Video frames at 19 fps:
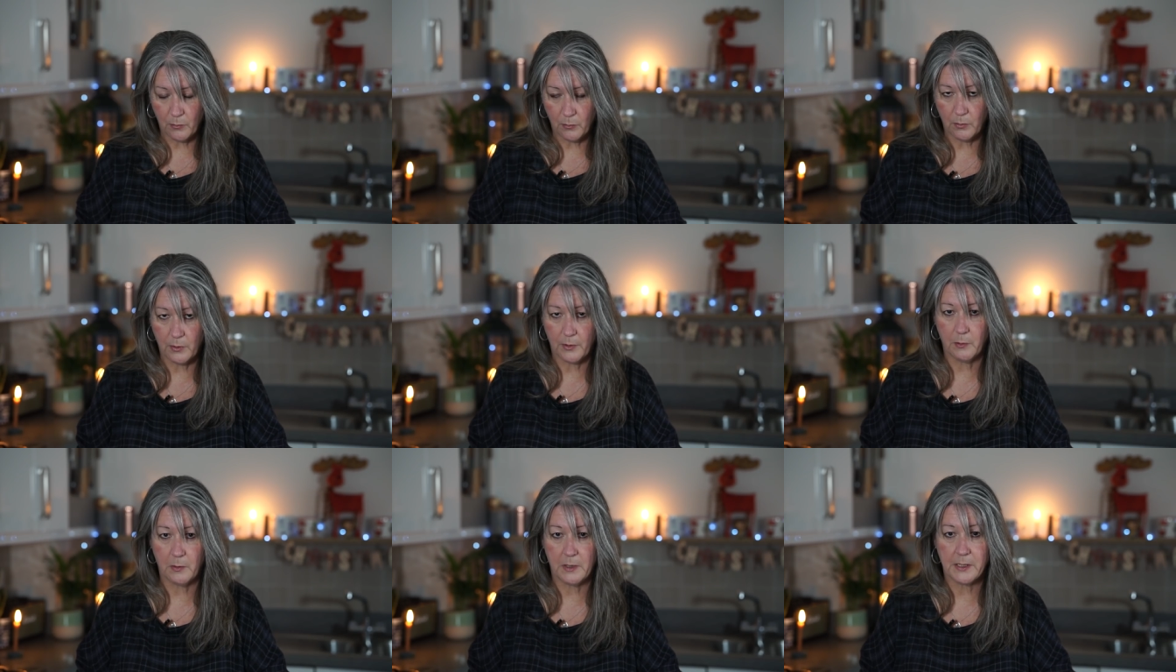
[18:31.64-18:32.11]

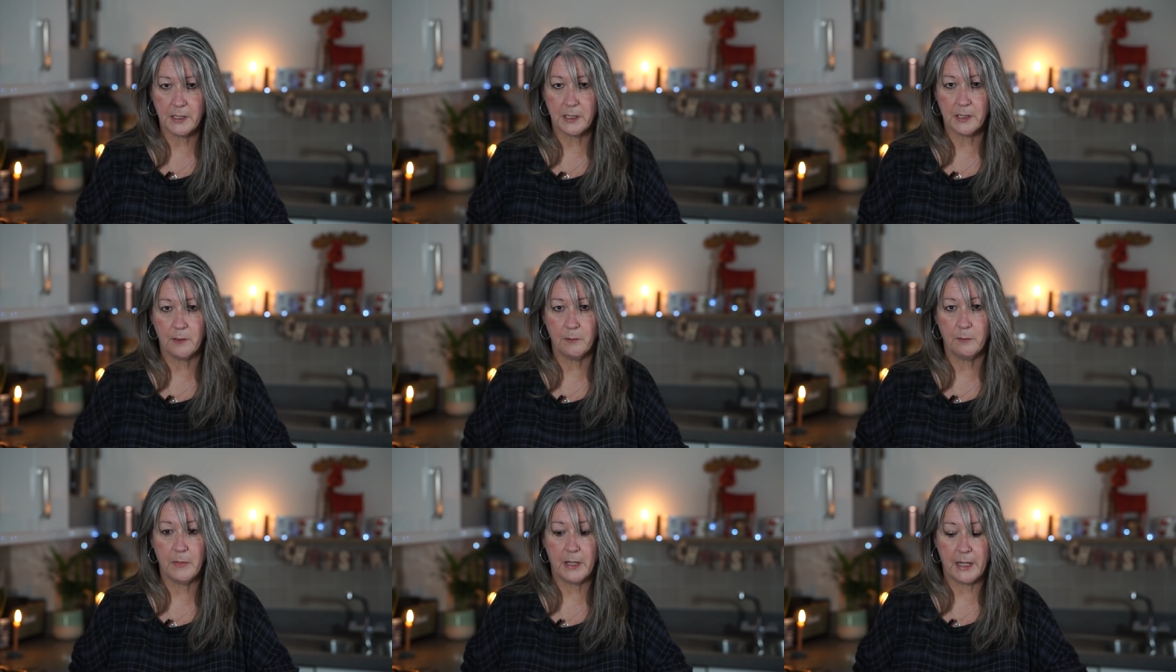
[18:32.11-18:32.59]
all of the ones
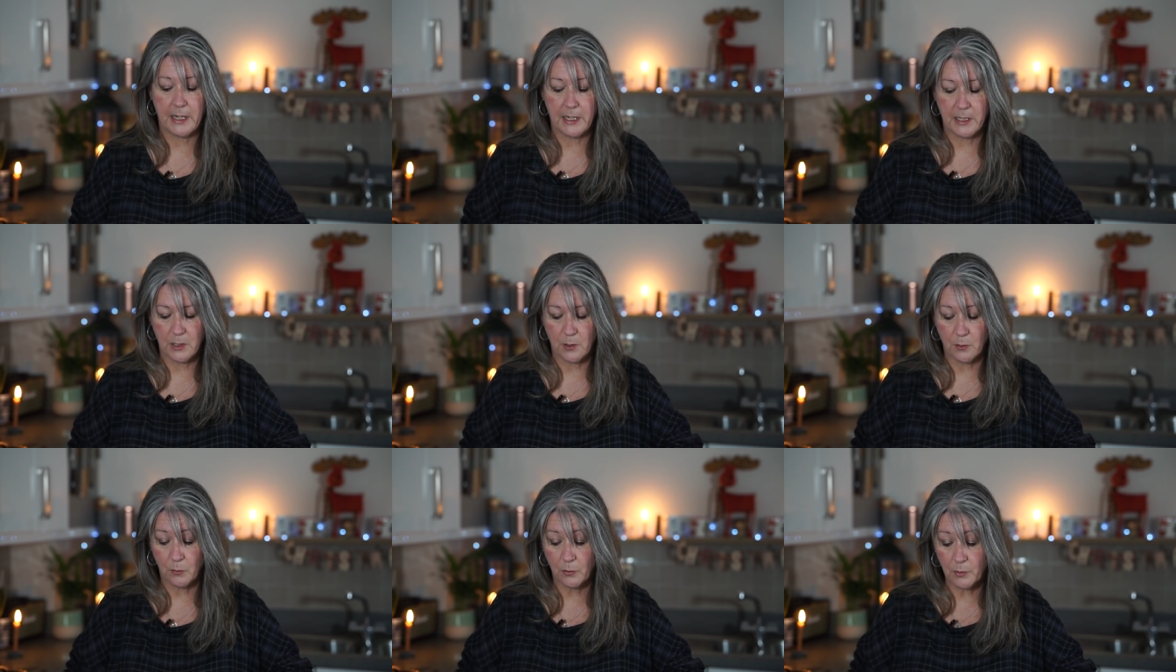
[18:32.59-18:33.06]
that I've
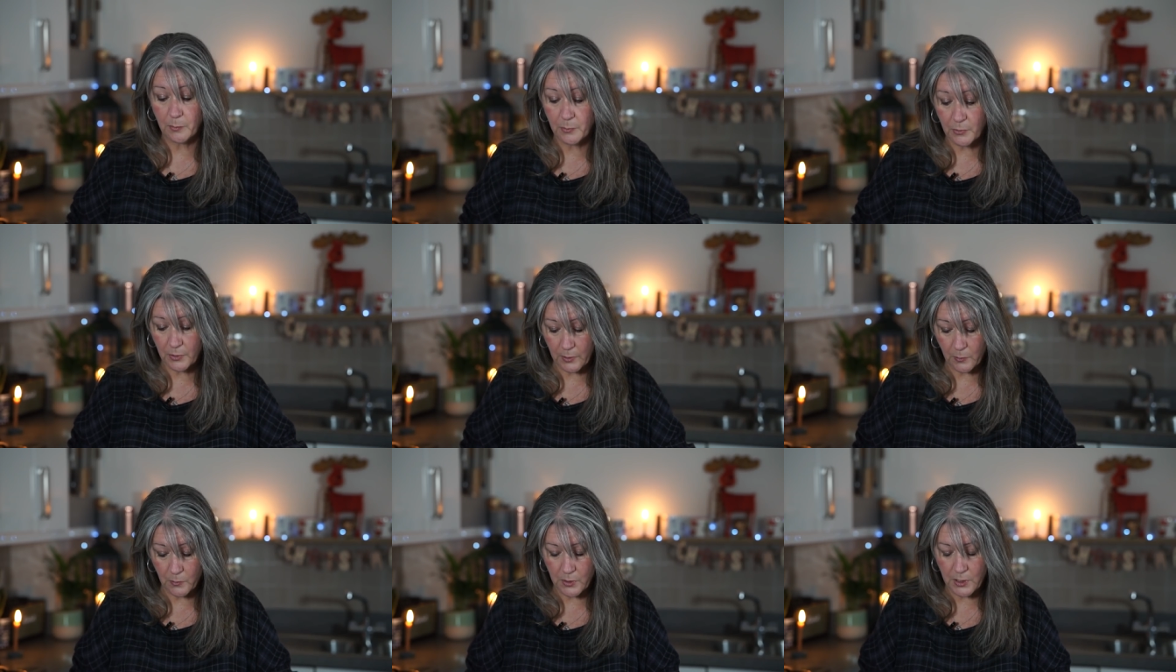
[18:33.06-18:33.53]
made and all the
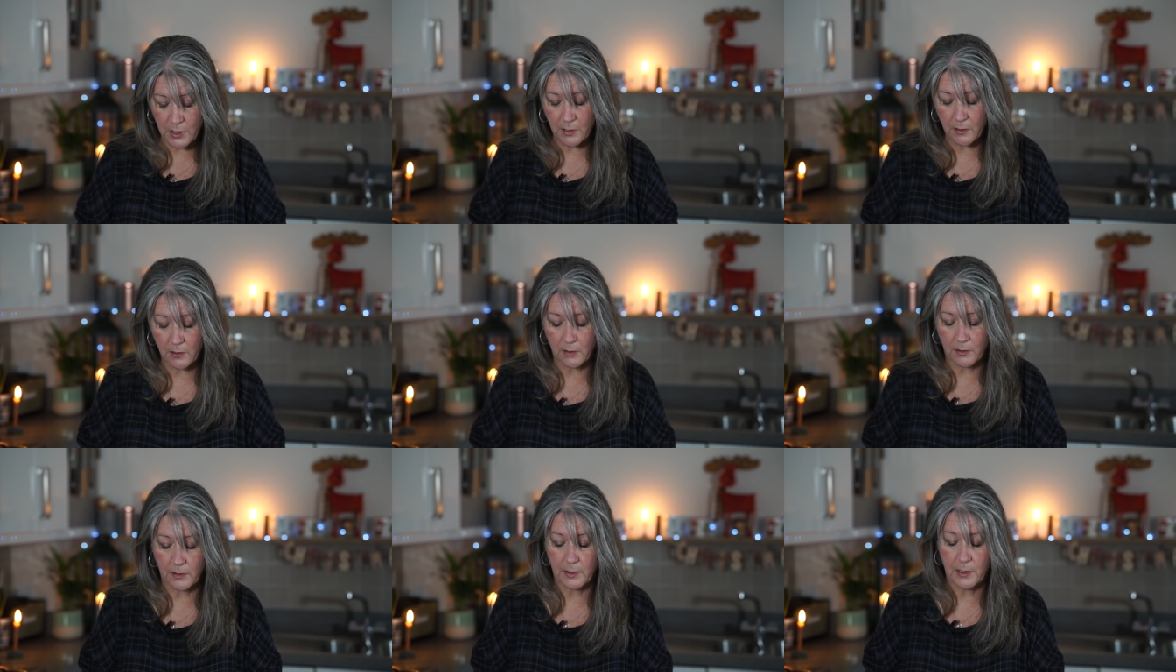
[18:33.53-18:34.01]
pre-order
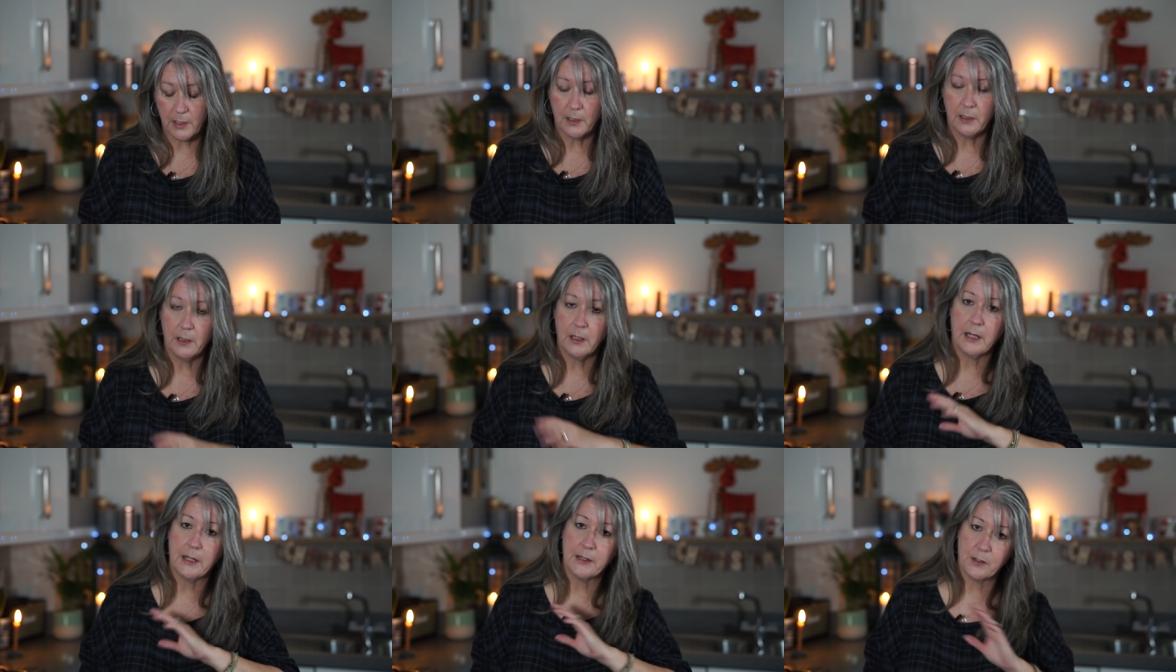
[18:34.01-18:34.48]
yarn
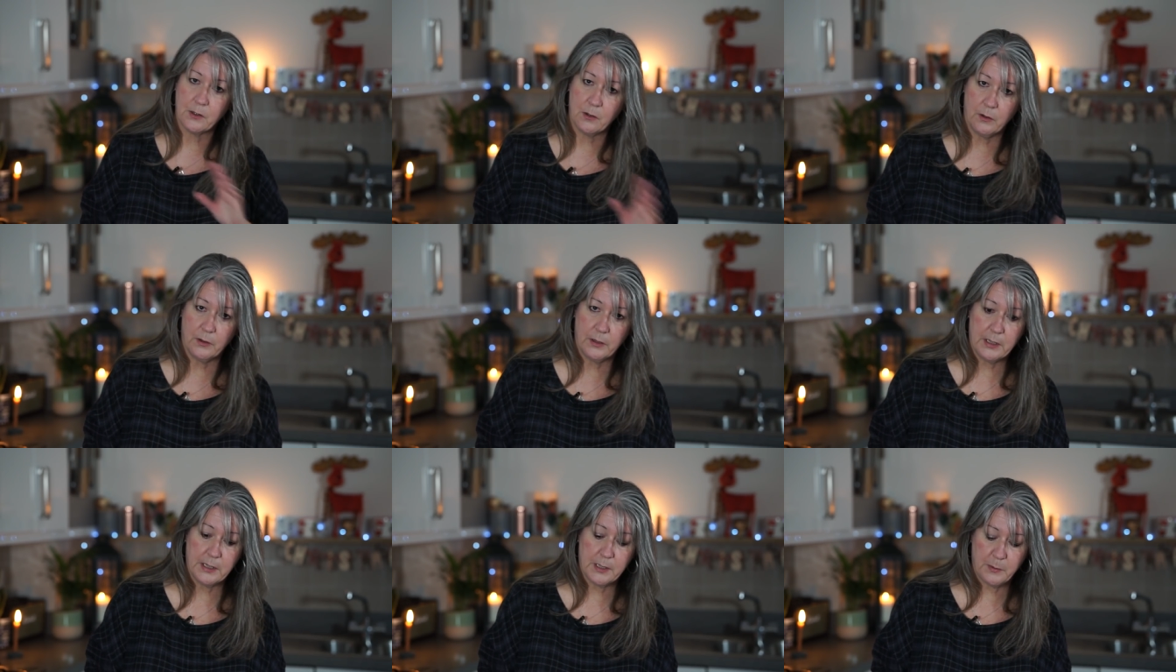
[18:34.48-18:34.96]
has
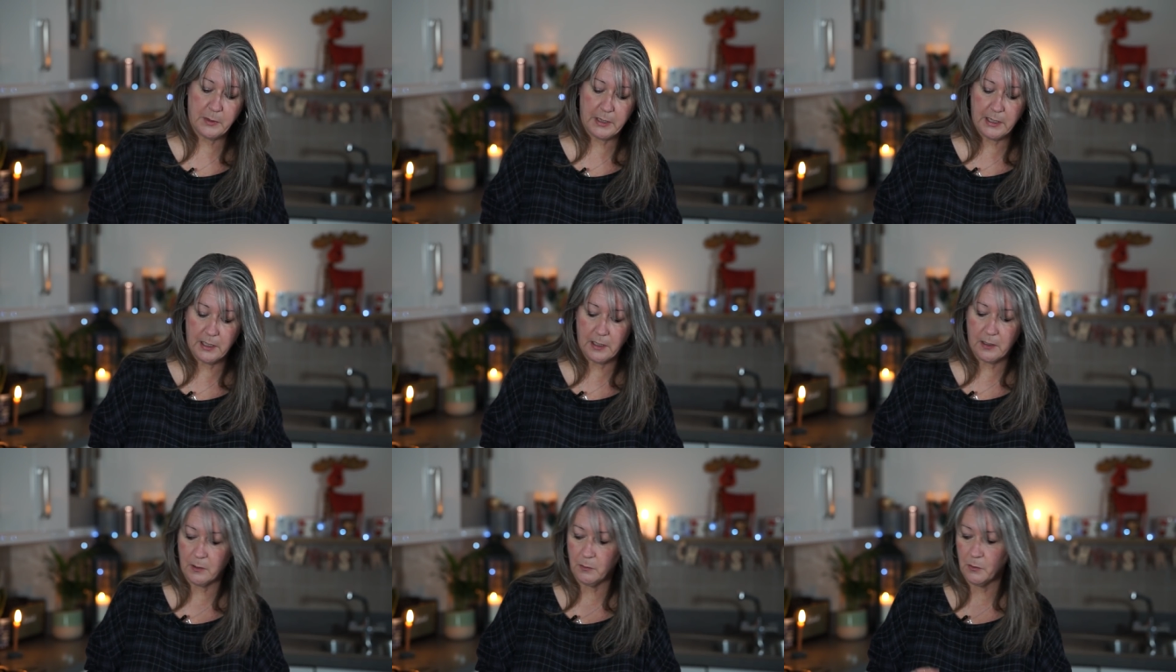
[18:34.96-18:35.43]
gone this
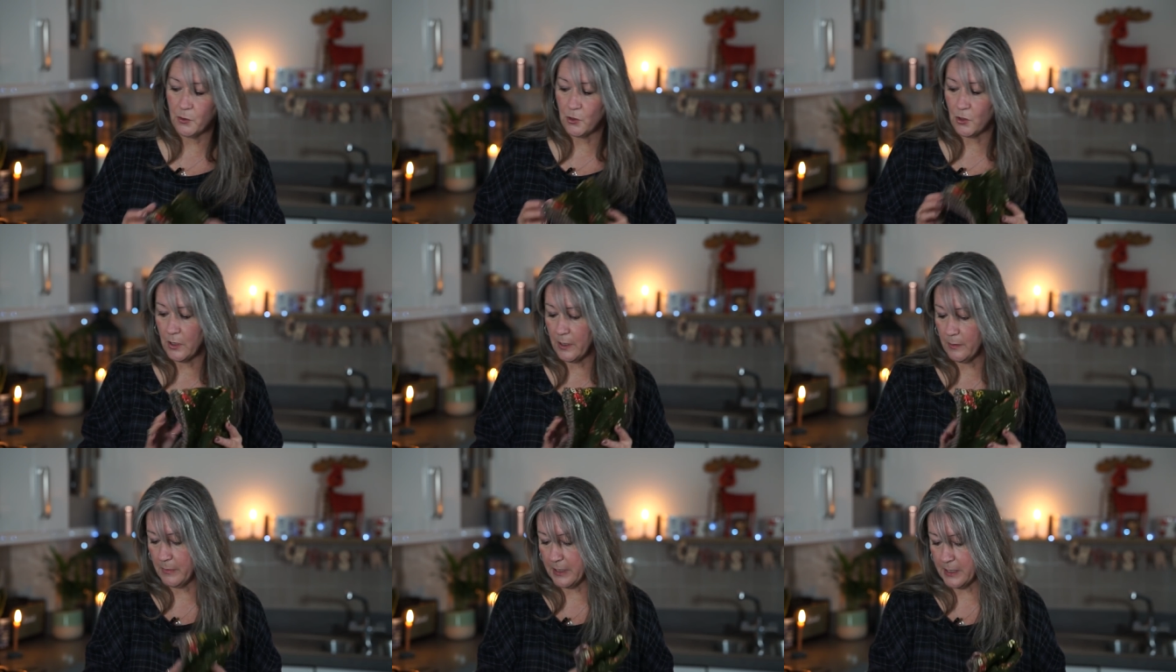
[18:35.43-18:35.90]
week, I will
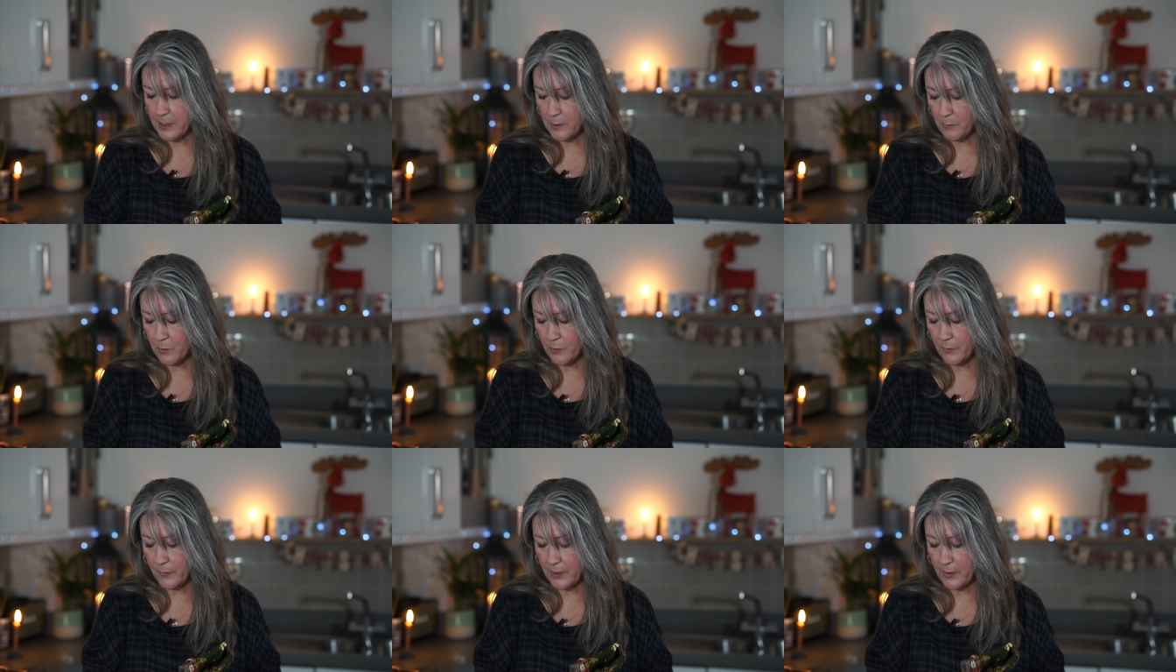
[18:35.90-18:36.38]
try and make
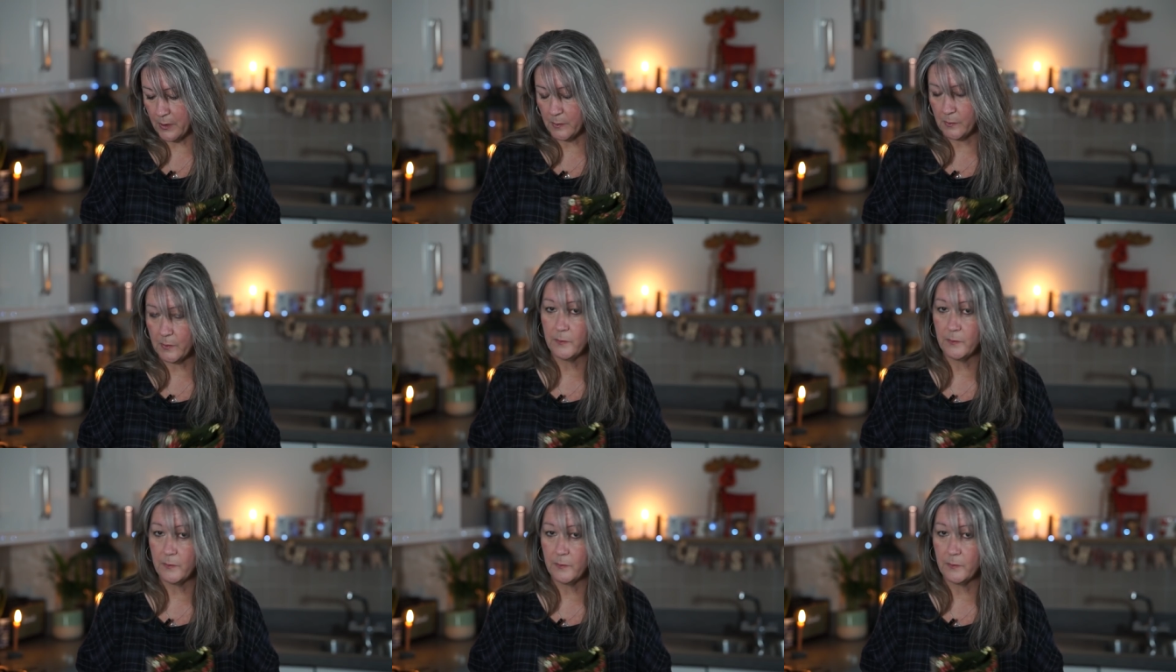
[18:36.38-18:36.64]
some more of those.